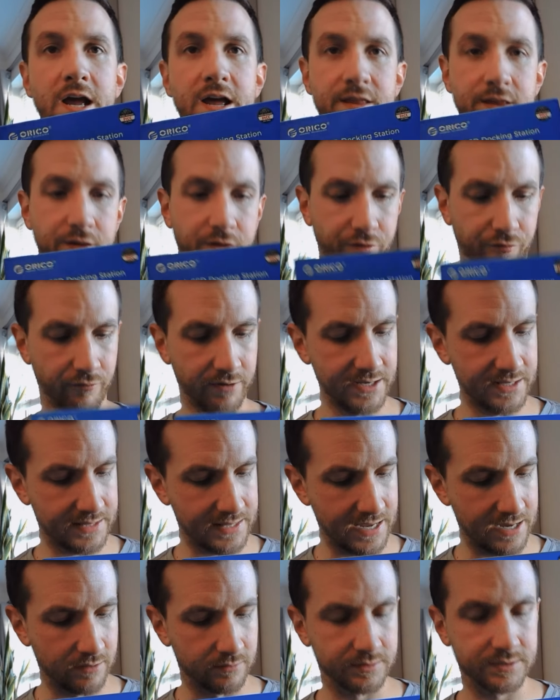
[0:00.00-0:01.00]
The
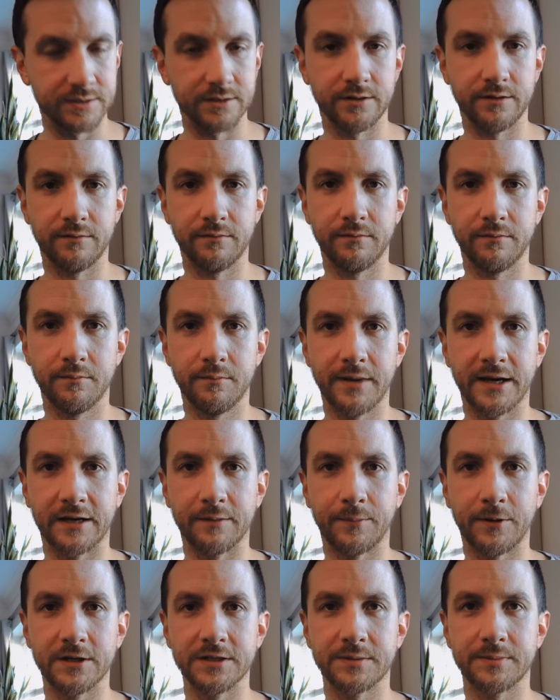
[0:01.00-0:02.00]
3,000
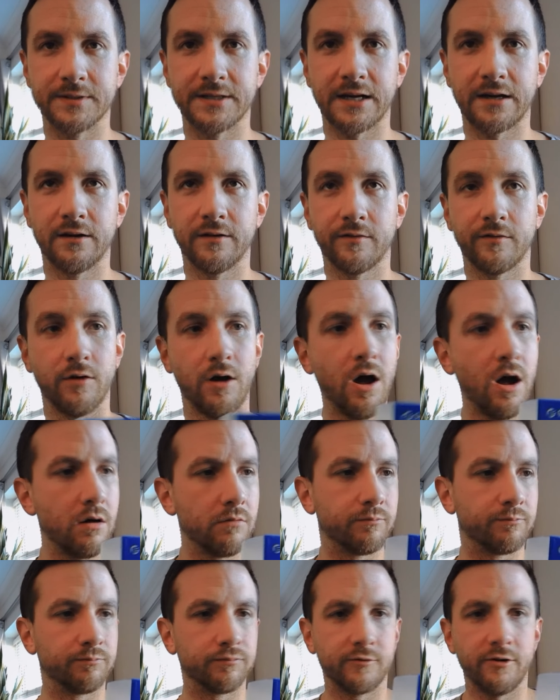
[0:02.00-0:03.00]
megabytes per second, I thought,
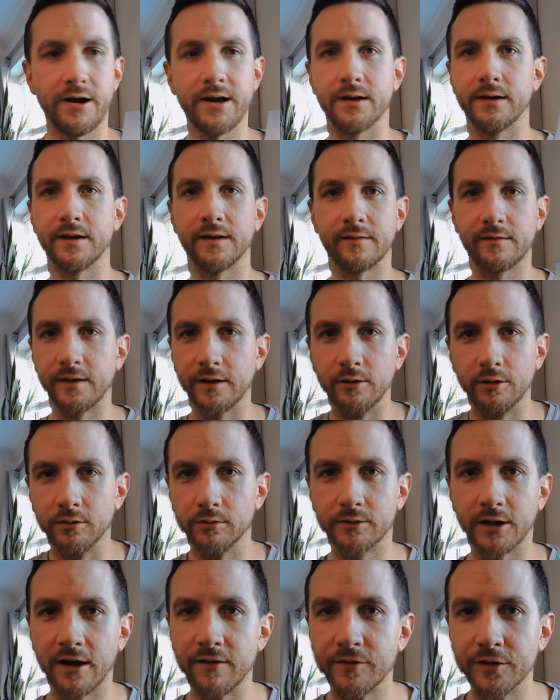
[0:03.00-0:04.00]
oh, great, it
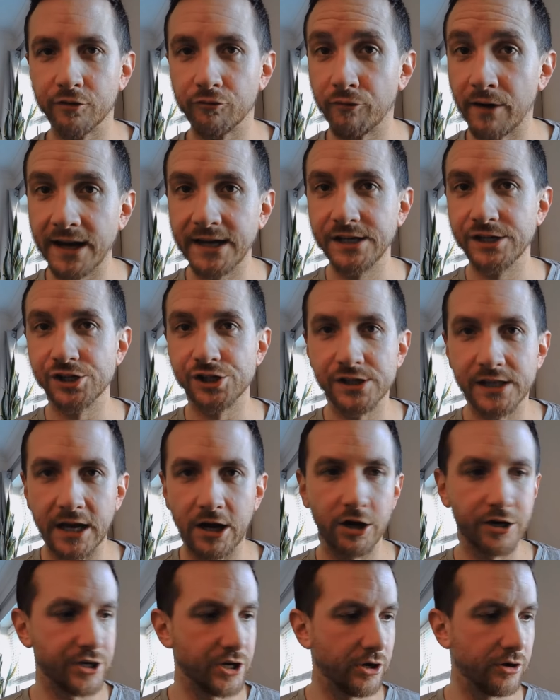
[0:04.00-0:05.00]
will cover the range that
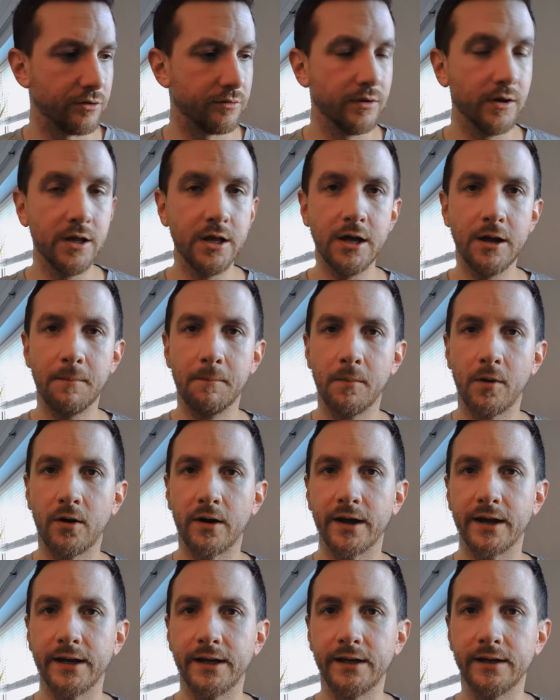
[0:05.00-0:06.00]
I know
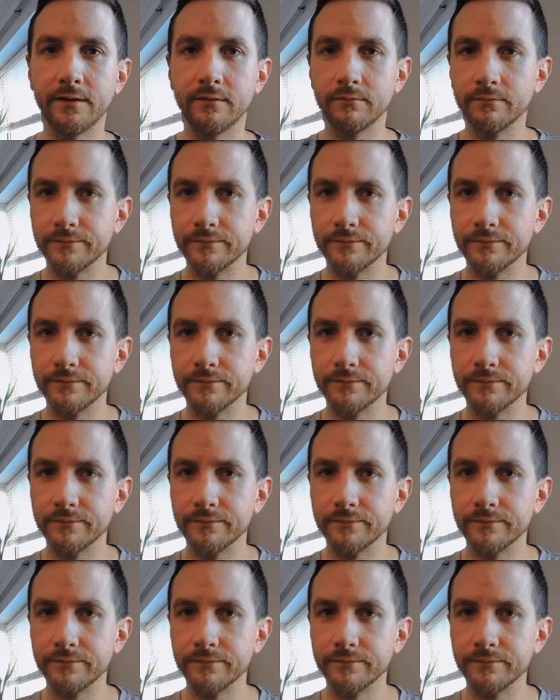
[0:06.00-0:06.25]
my